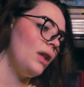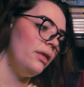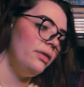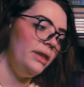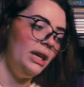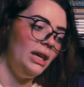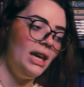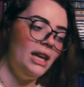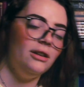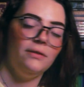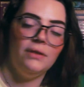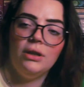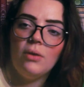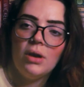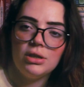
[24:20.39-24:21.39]
The
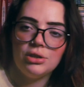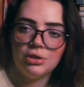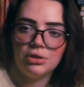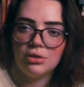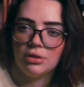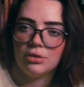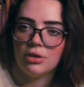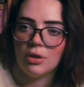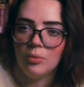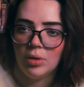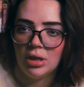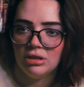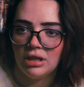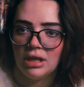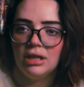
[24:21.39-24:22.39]
interview questions are so
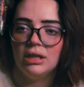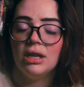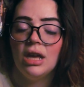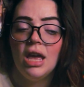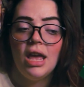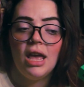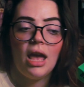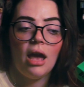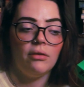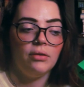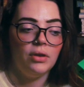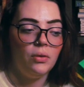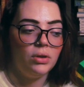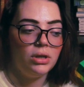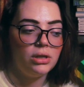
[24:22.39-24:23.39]
well done.
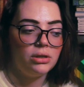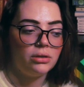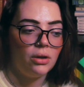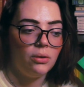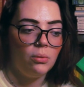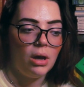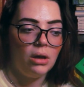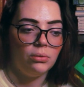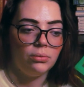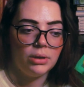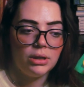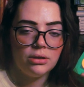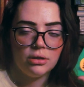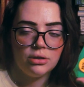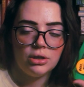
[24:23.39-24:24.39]
Everyone is so well
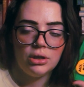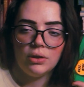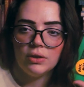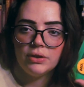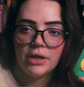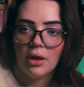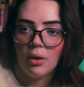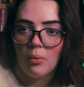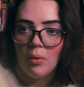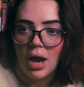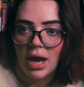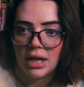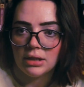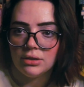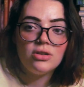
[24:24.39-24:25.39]
researched. You can tell
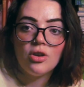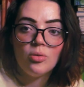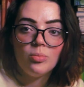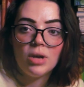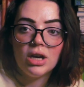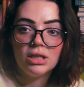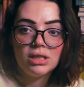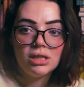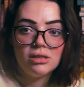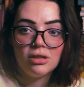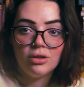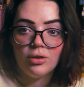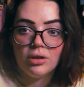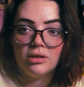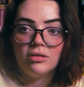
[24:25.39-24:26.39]
why Joe Muggs is
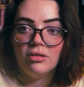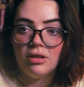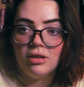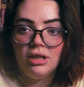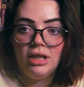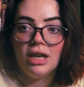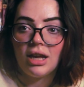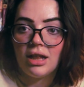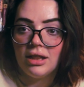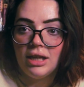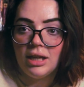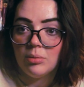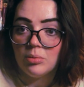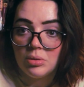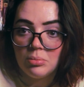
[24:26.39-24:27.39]
a critically
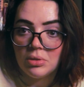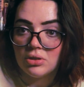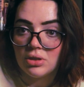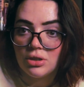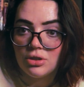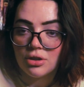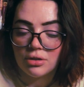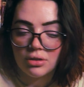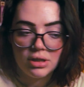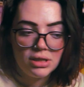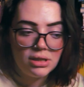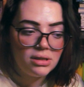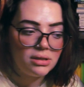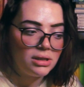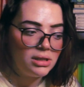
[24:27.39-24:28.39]
acclaimed music
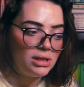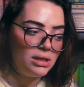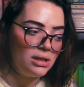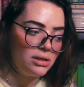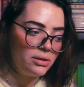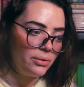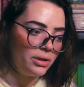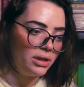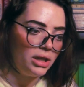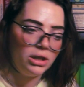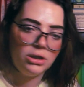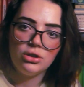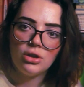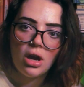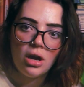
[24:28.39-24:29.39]
journalist, because he does a really
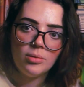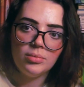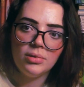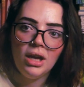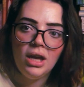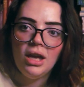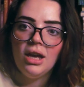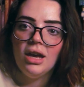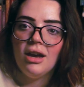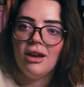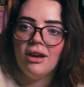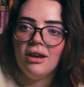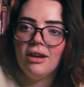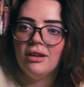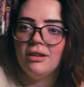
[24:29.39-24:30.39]
good job
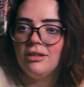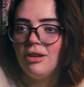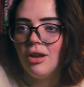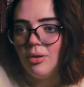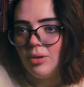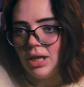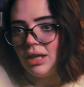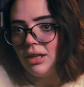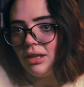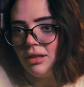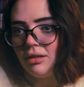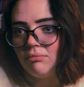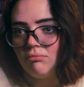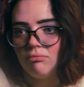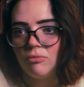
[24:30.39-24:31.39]
knowing
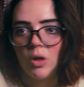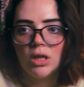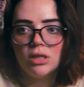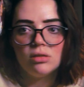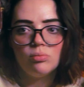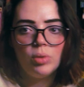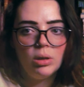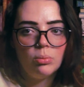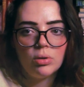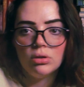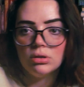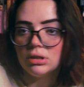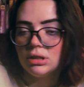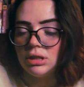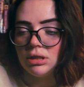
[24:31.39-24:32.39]
his
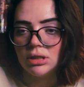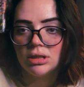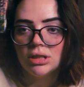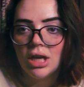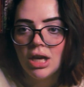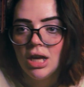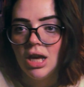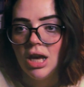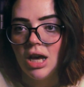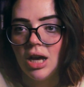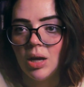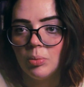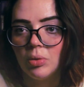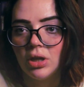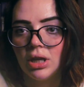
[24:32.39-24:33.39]
people and
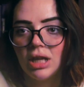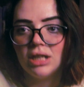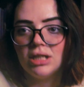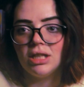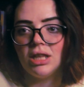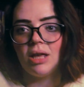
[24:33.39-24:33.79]
looking into